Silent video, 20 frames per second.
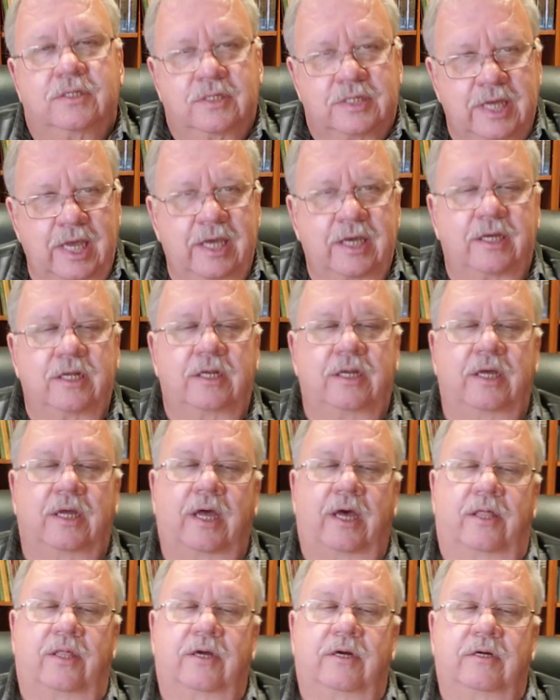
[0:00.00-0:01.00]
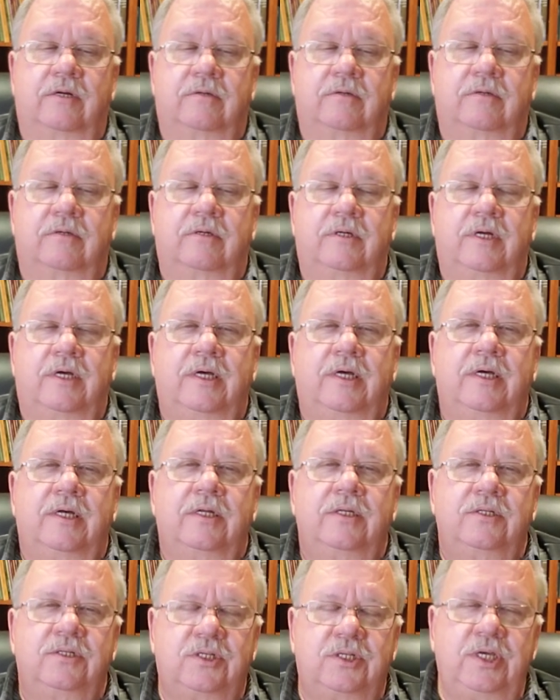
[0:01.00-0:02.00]
taken together,
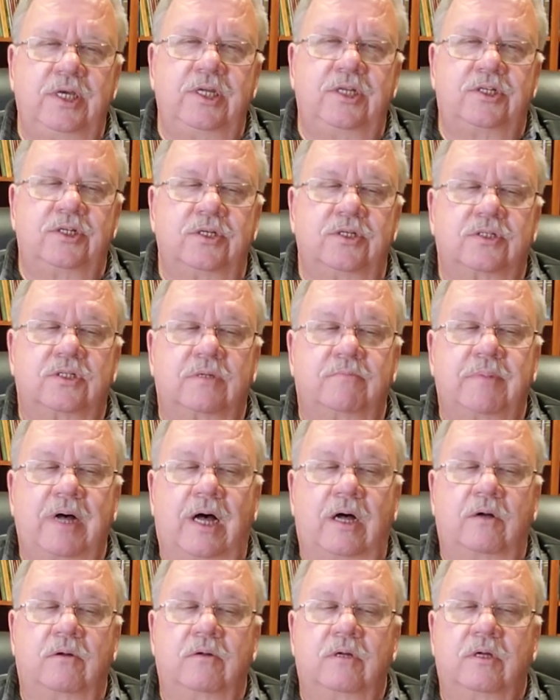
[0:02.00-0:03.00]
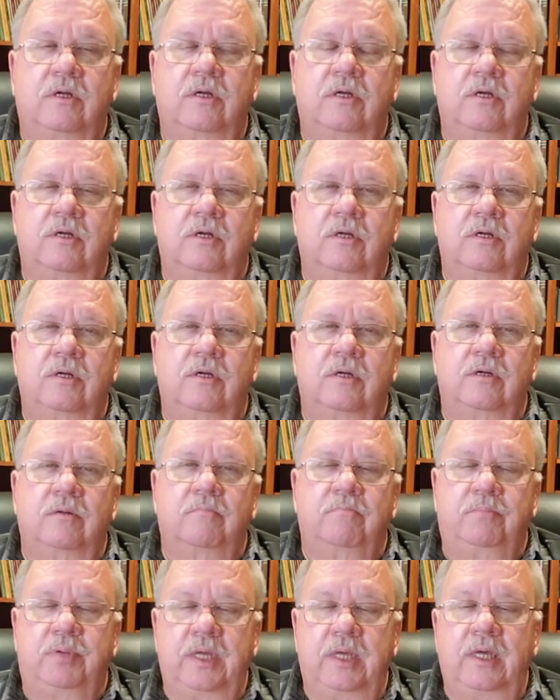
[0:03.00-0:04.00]
teach us about
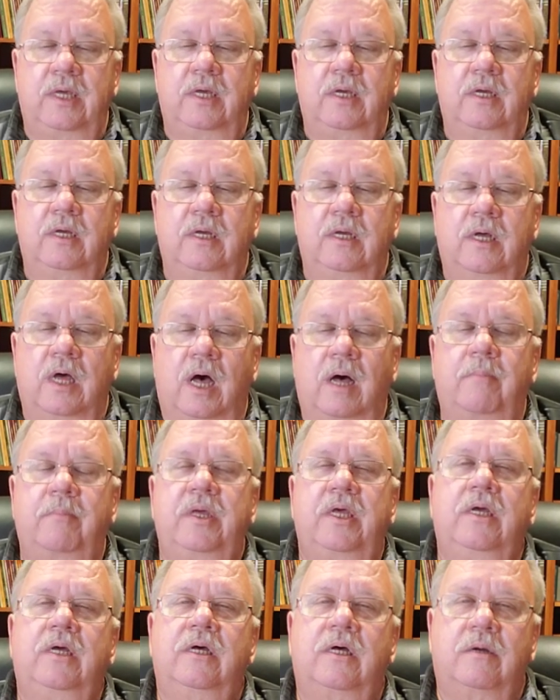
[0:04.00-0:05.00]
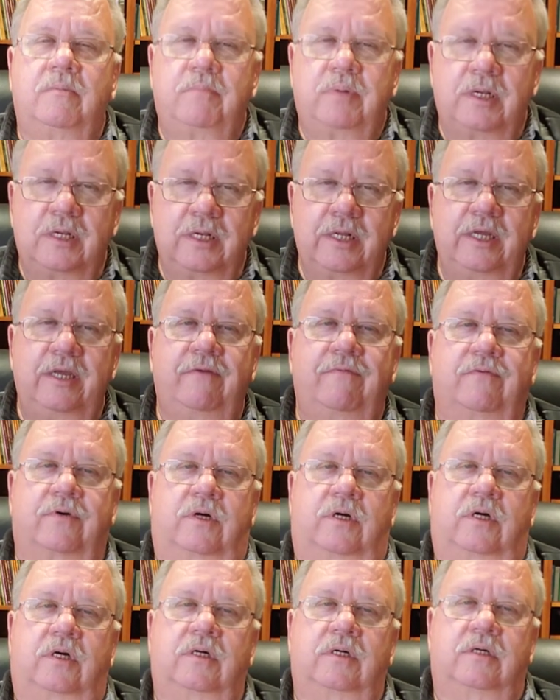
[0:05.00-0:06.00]
becoming a
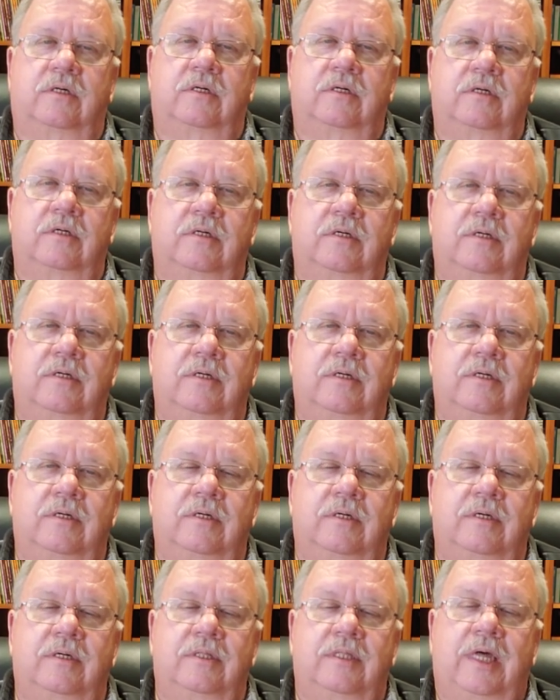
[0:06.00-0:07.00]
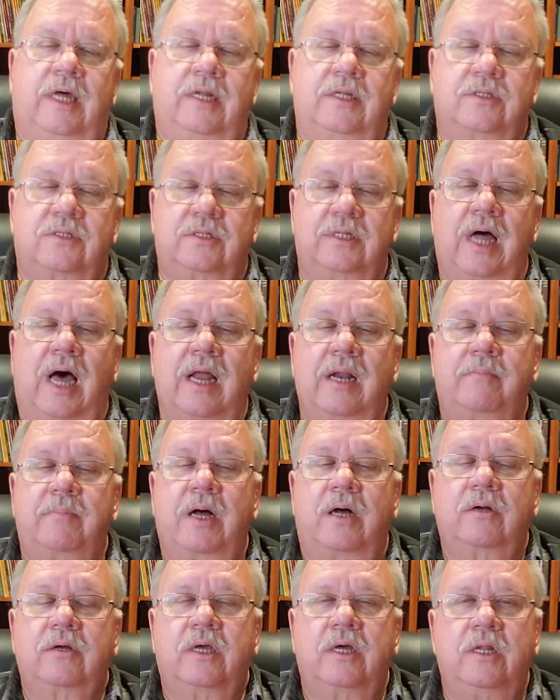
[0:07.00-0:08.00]
believer, that it's not
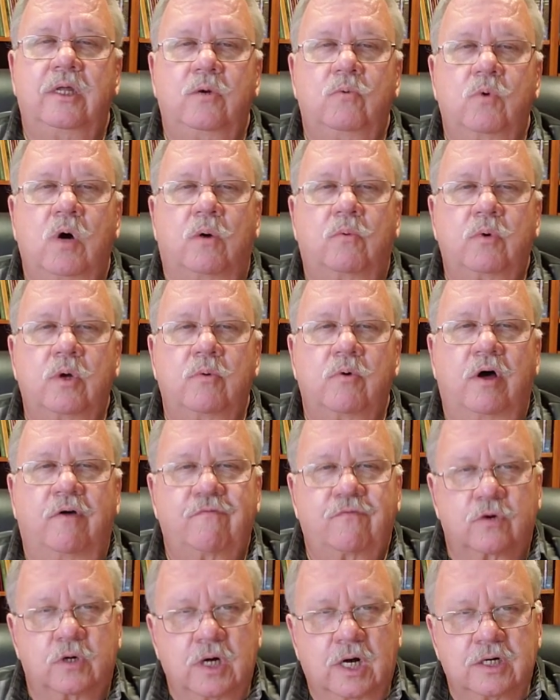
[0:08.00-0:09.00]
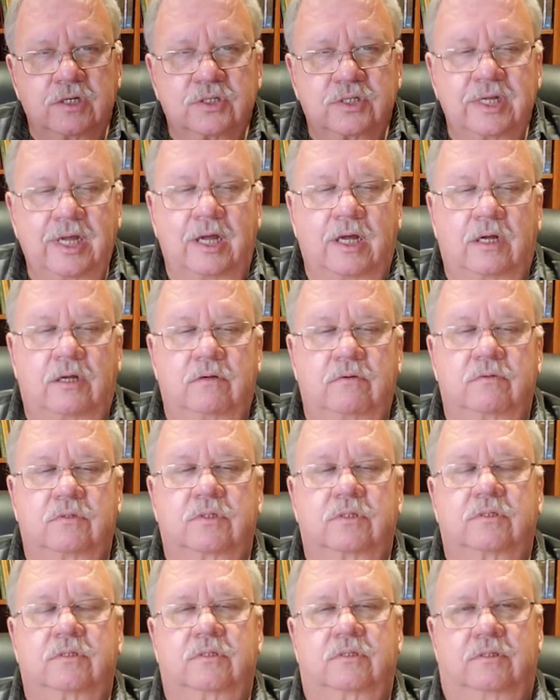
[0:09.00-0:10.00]
about getting what we want for
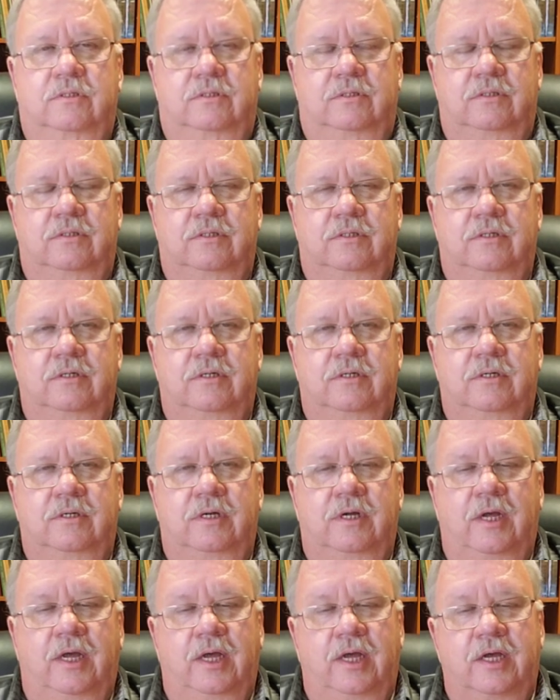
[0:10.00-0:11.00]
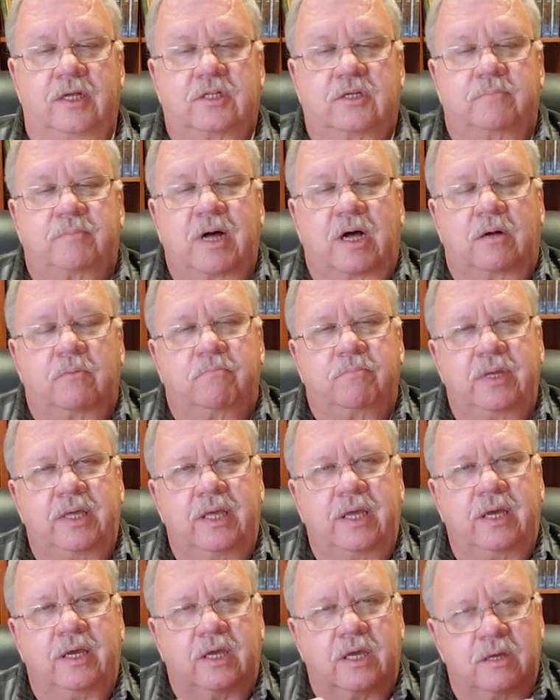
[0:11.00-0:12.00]
ourselves. It's about
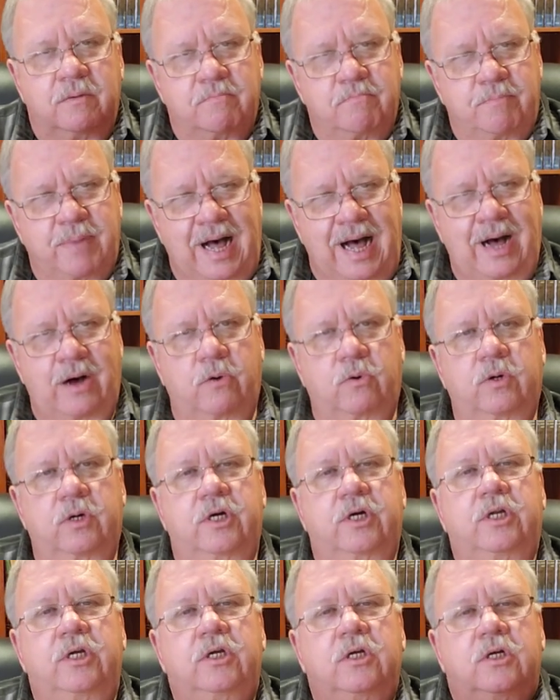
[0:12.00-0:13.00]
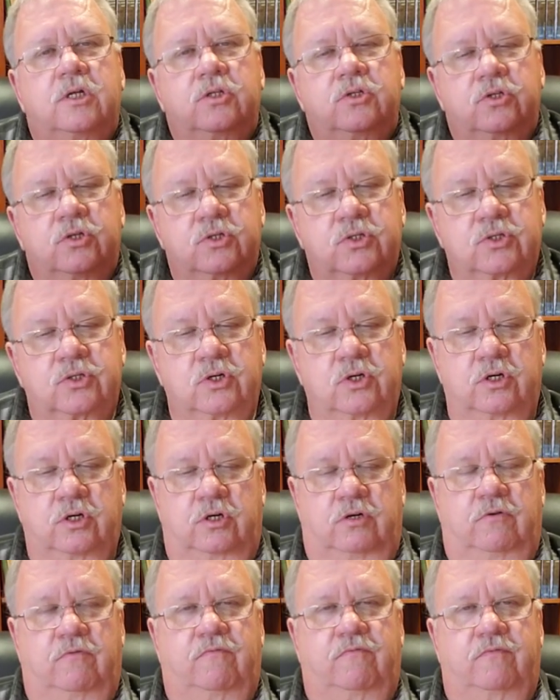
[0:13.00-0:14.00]
being empowered to
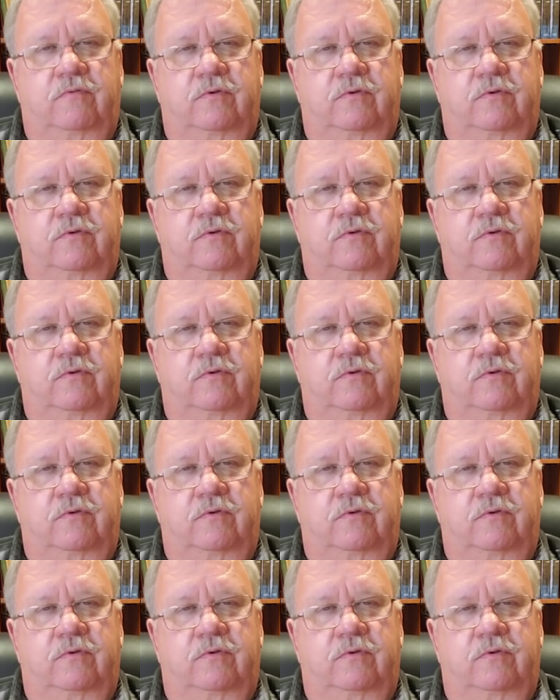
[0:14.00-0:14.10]
serve